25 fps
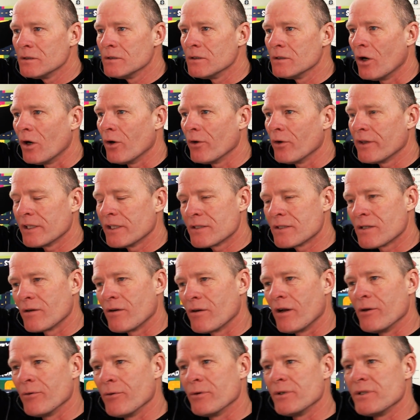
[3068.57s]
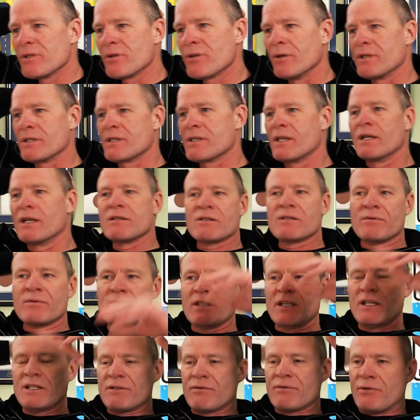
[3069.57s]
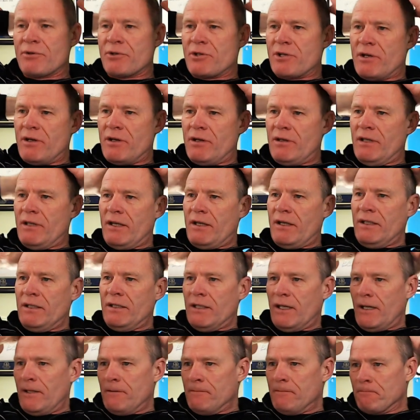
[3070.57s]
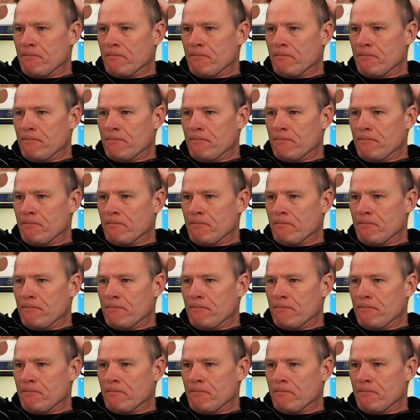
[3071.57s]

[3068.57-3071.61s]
oh, that's a great resource. Thanks, thanks for sharing that, Eli.